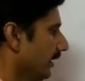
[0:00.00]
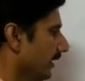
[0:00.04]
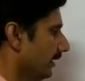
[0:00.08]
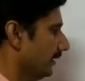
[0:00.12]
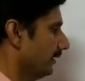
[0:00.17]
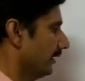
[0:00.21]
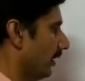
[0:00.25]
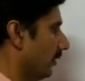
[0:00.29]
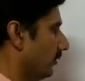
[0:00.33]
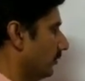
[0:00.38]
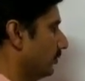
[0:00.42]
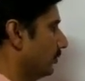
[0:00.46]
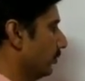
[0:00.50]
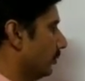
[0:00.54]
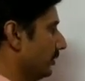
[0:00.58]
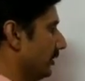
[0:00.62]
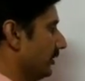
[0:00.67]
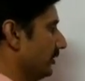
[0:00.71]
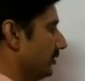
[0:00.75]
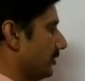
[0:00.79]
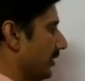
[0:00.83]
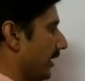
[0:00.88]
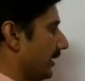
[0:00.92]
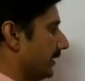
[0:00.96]
Now
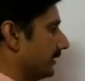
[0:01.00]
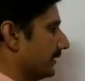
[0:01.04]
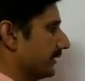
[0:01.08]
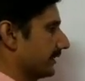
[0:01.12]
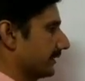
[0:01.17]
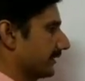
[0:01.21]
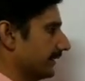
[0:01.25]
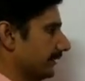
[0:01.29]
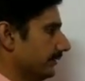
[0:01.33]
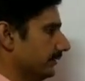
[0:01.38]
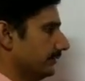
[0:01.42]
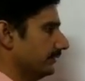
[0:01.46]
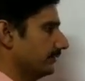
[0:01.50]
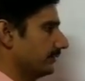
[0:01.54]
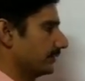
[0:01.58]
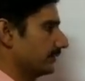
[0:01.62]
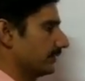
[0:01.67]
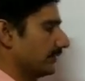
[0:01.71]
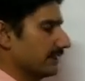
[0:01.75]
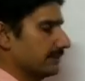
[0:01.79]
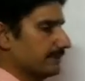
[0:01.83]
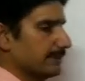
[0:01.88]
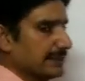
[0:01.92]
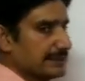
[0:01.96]
total charge is Q,
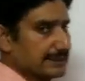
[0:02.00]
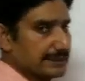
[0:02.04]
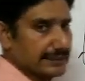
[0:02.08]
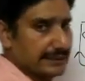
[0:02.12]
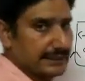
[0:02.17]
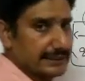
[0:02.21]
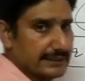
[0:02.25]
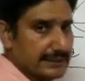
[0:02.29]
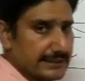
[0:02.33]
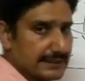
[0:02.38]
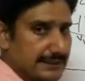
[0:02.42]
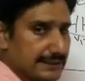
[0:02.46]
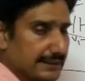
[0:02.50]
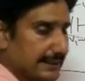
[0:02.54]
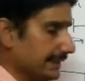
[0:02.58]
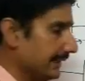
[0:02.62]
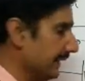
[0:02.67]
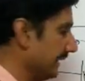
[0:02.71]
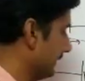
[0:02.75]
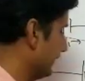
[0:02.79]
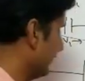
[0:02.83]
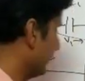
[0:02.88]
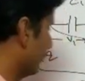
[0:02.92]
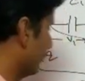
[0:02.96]
total capacity is Cs,